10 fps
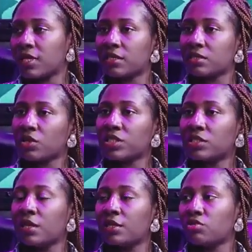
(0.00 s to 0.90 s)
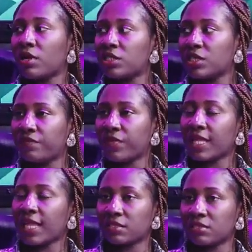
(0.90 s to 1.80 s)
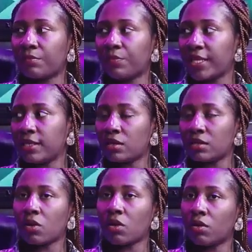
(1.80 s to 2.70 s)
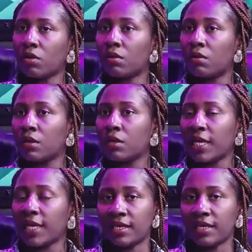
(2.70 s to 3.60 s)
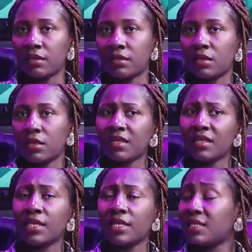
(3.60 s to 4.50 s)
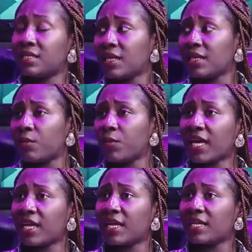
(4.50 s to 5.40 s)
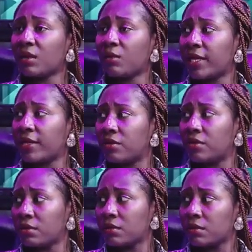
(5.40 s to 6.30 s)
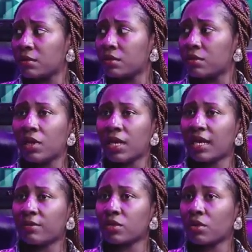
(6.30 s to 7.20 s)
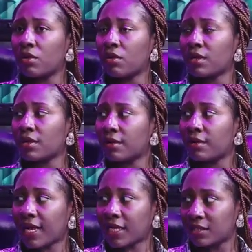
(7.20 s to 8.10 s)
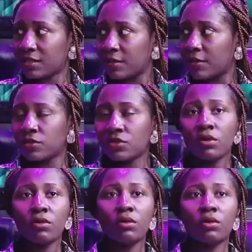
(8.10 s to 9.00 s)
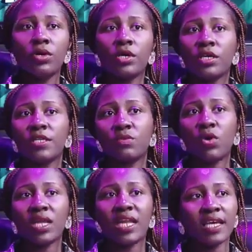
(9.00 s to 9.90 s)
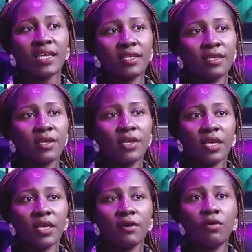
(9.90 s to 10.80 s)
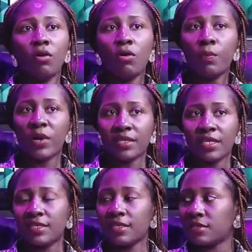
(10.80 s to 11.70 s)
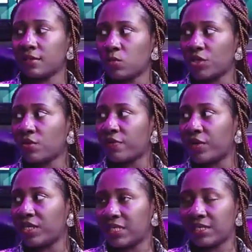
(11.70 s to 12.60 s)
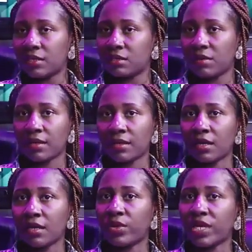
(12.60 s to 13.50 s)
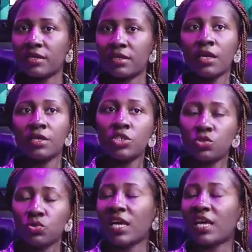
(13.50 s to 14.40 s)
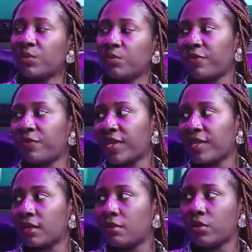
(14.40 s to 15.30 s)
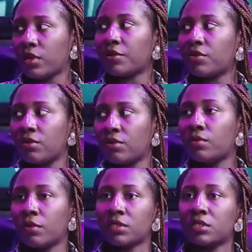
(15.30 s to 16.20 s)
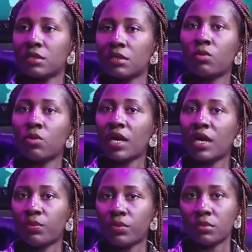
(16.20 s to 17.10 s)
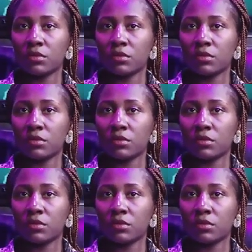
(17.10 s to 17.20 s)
such tragic events like stampede don't occur again. I think it's this year that we had that Ibadan collapse or crash. So it's more like a whole pathetic situation for the state right now, and this should have been prevented, but I don't know what happened.